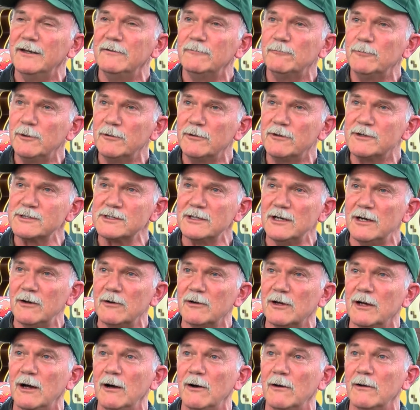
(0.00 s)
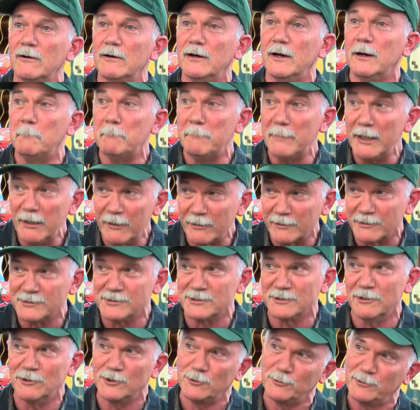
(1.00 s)
wrote a song called American
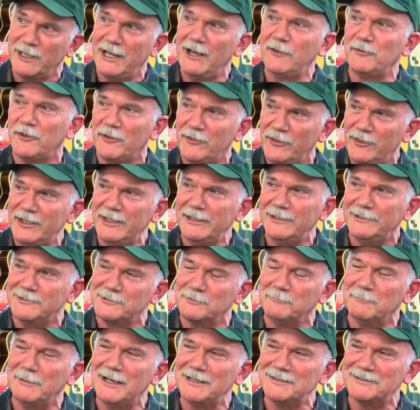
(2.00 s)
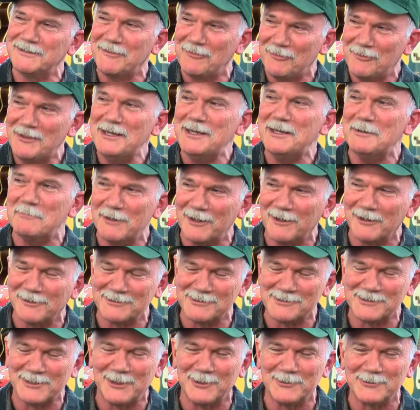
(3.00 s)
Soldier without the "the," so mine's the
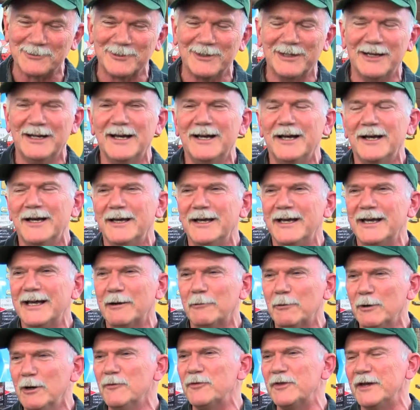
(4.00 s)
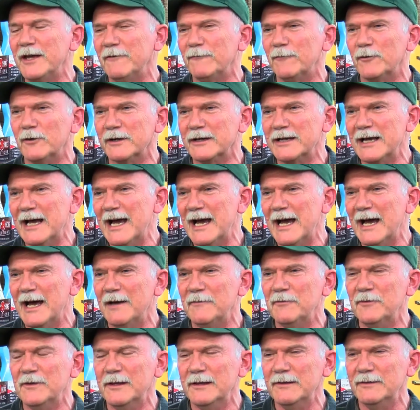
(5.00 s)
American Soldier. And I wrote that for a
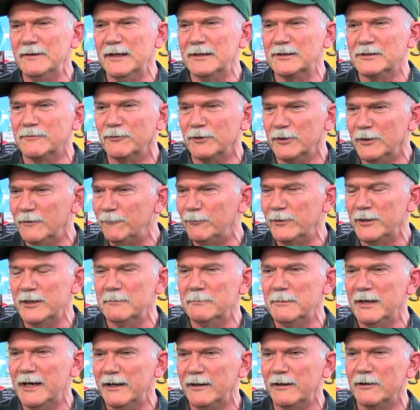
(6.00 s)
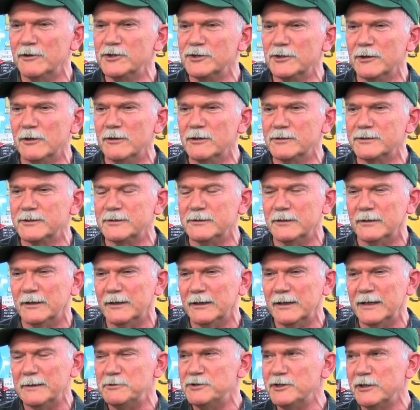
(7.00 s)
guy that's a good friend of mine in our church
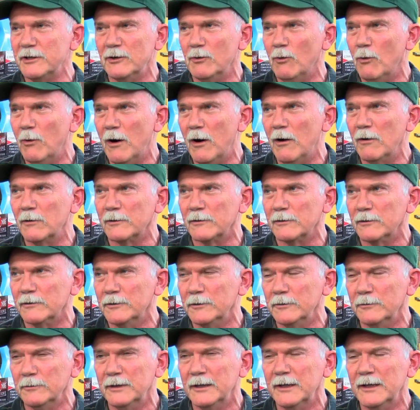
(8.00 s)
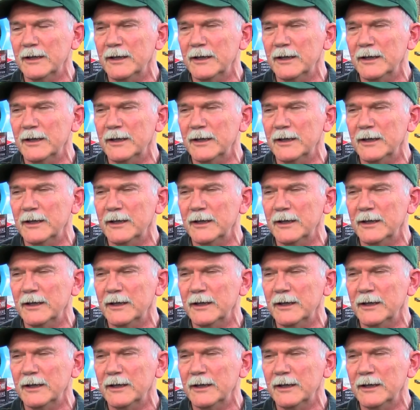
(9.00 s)
named Jerry Walker, who